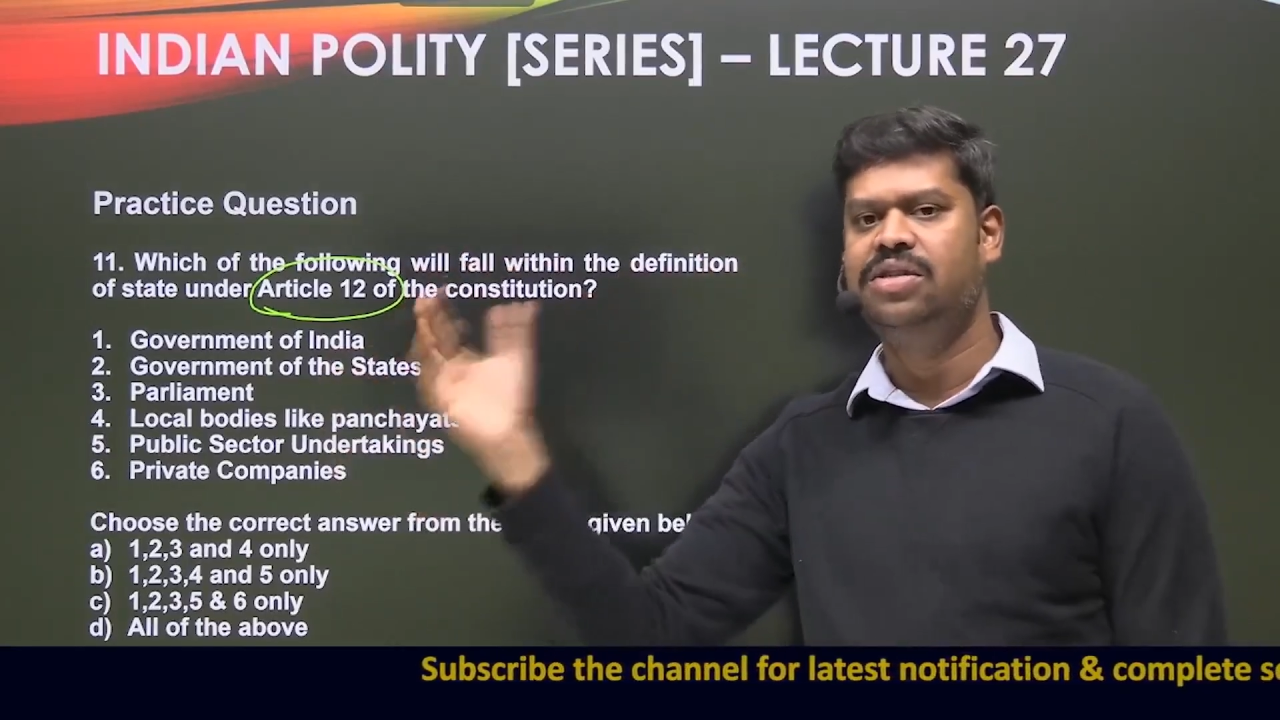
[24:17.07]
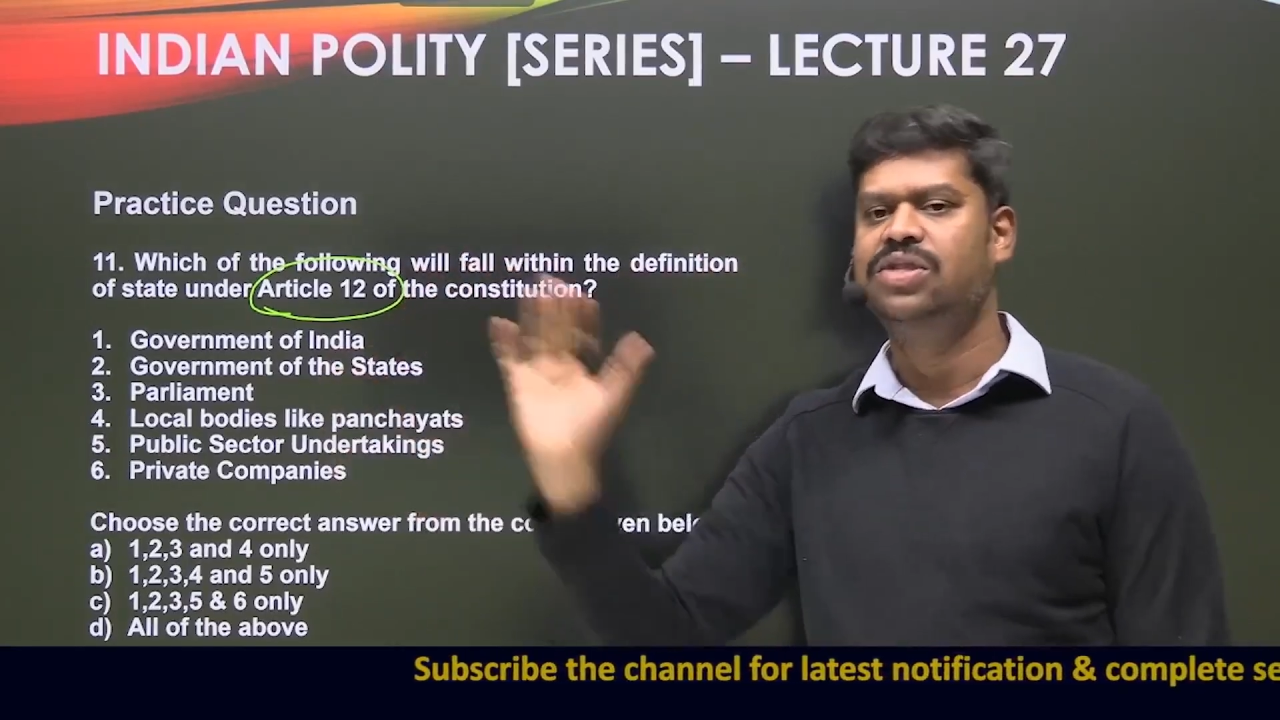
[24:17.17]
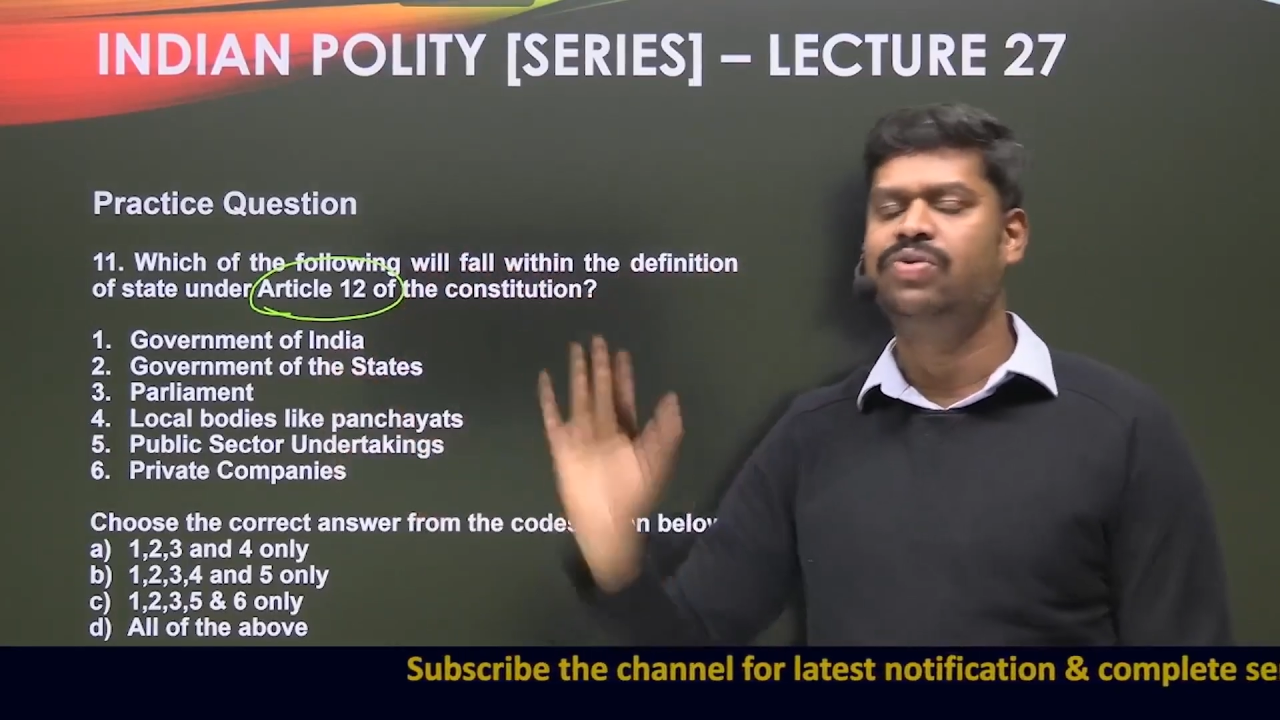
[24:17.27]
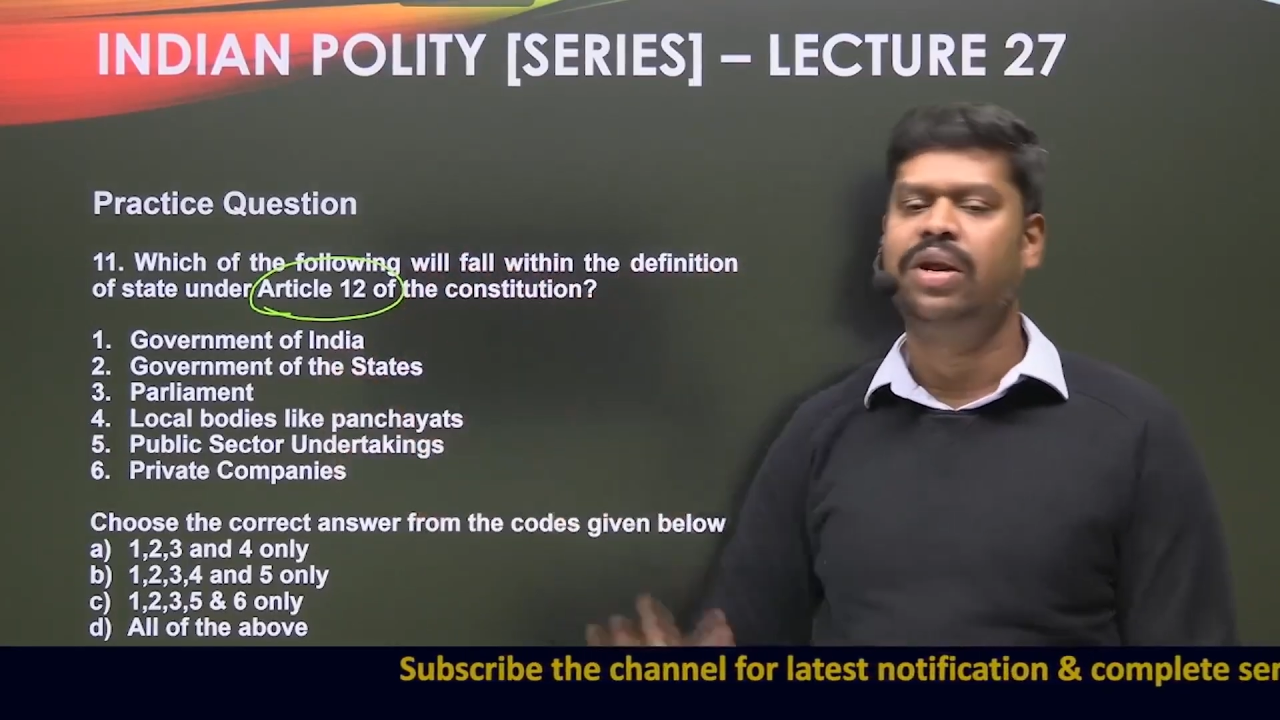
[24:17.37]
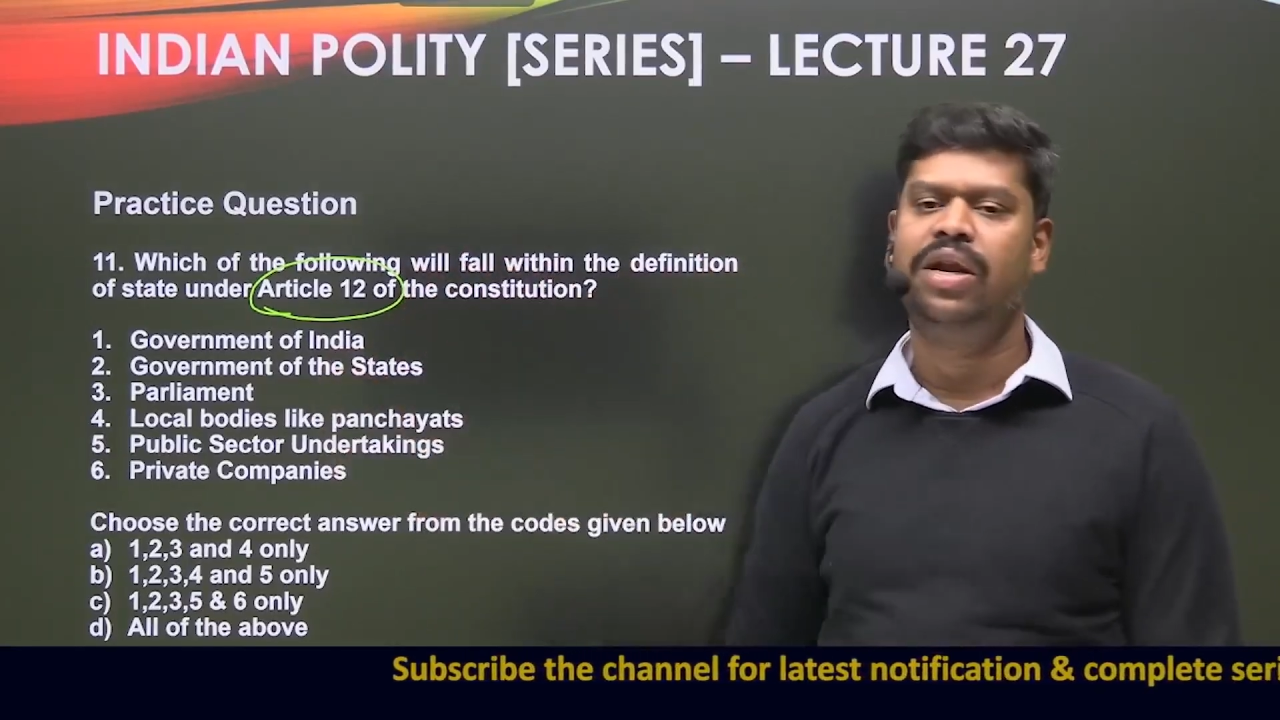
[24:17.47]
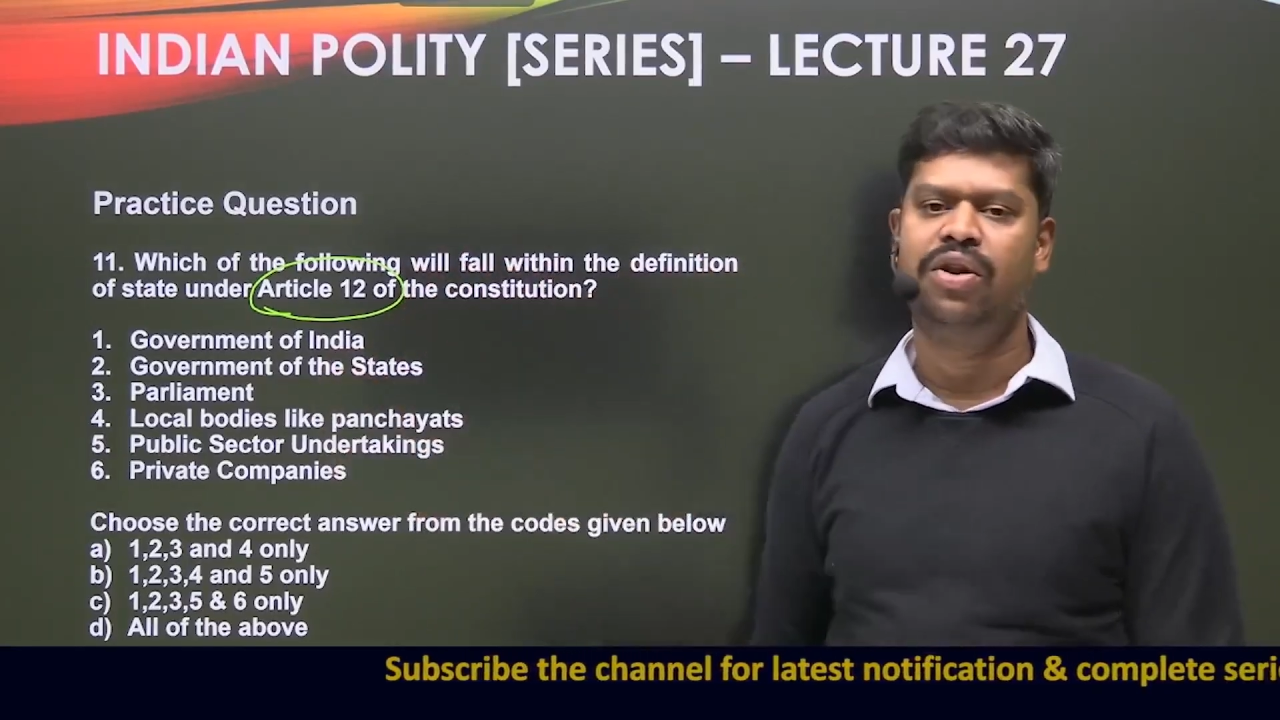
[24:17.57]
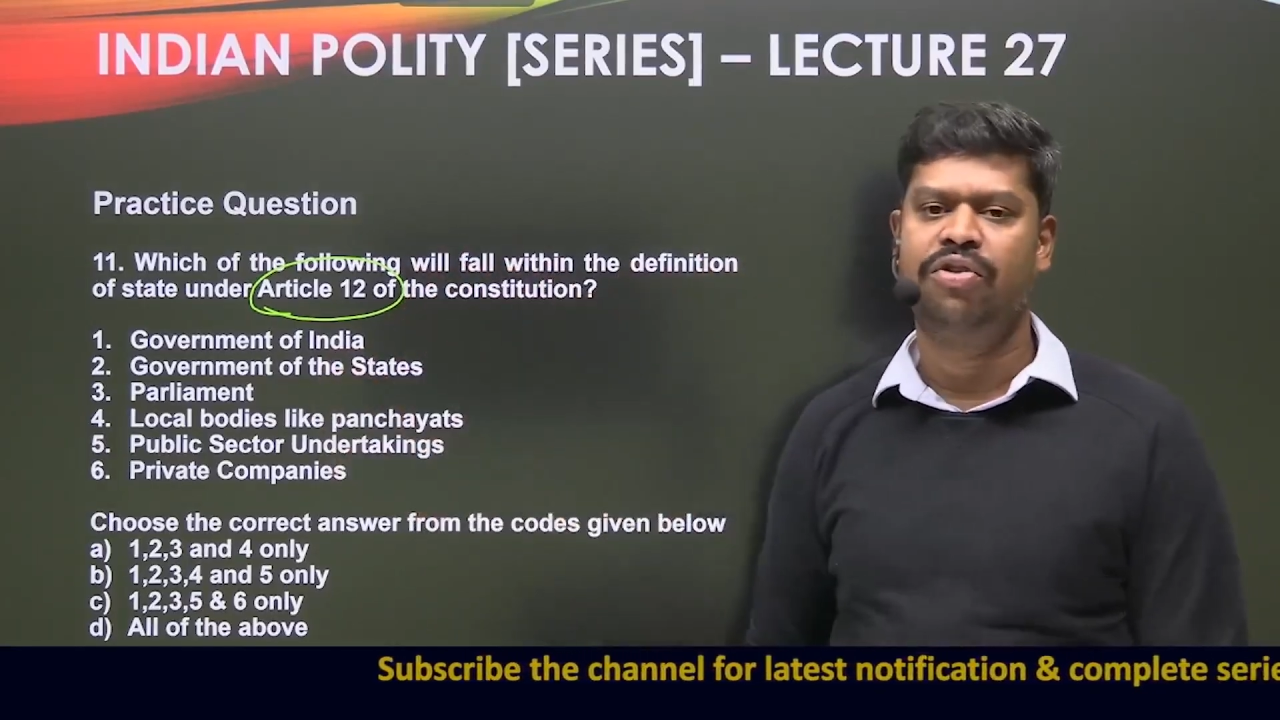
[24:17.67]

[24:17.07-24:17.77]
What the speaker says: is violative